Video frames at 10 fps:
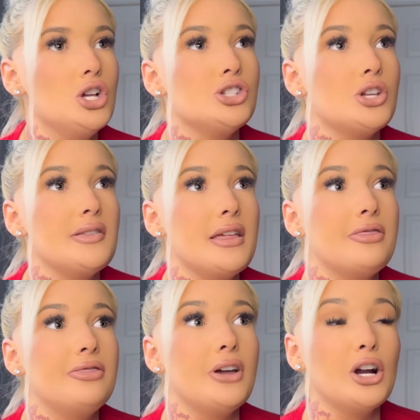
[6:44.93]
So
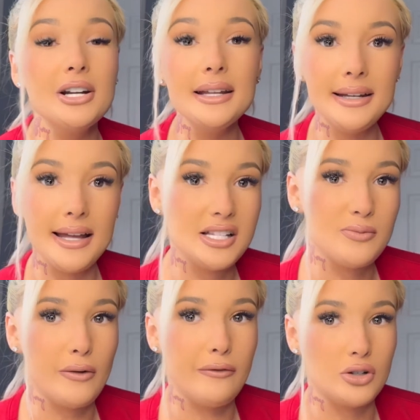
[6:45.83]
then 30 days
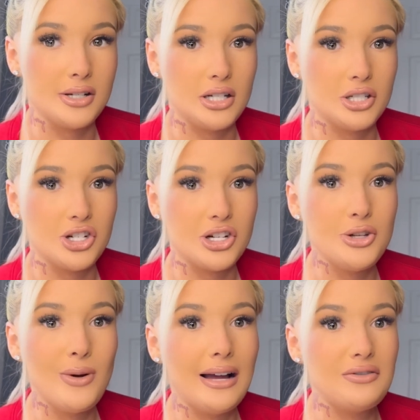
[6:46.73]
before surgery,
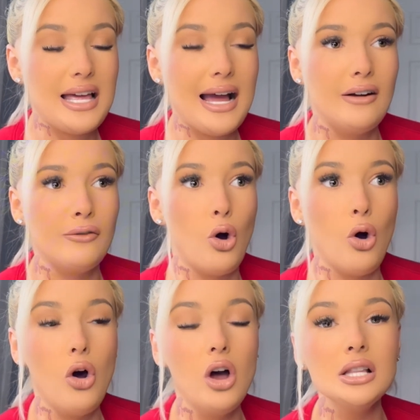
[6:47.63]
you have to have
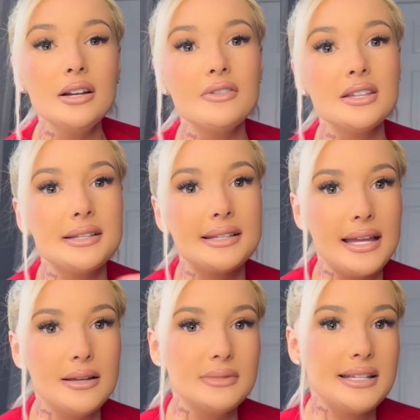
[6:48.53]
all of the
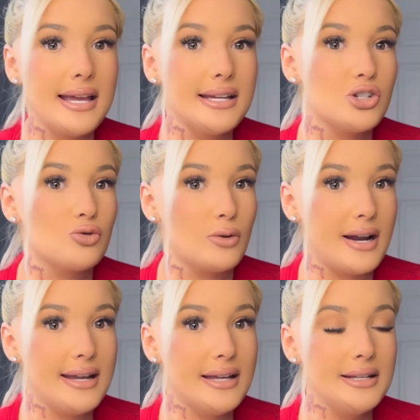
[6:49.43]
same tests
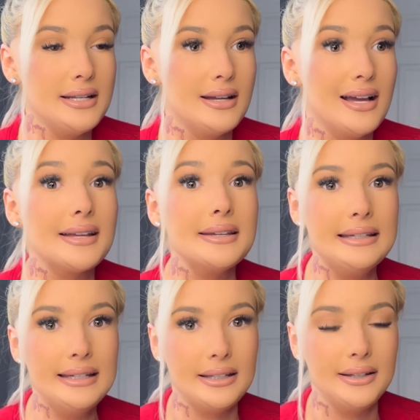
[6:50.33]
ran
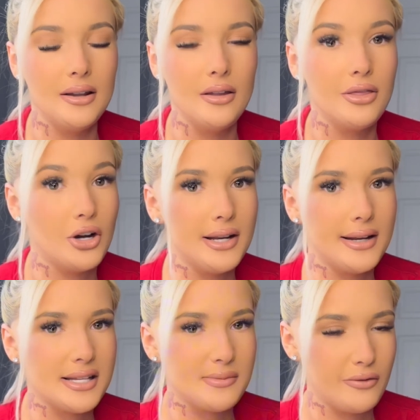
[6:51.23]
again 30
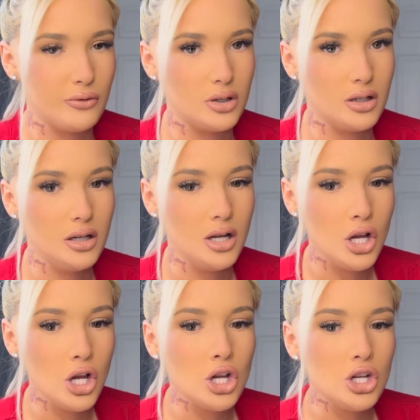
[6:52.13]
days before.
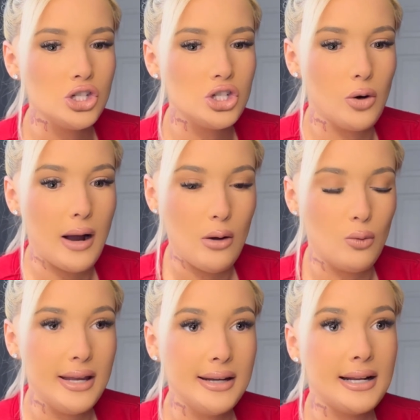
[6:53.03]
So I
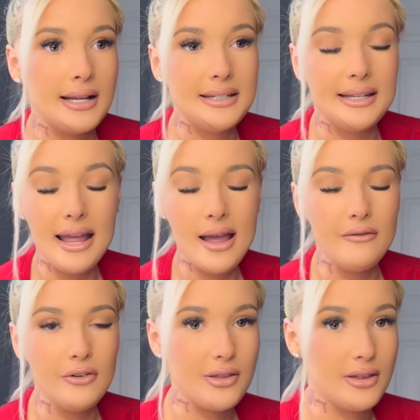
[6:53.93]
went and I did
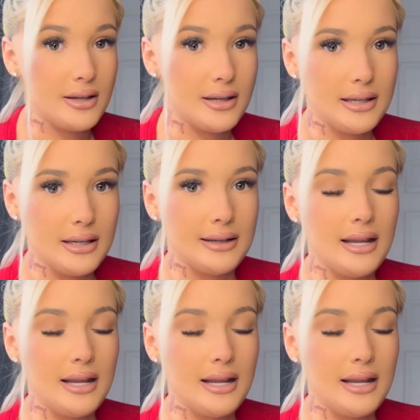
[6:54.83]
everything again.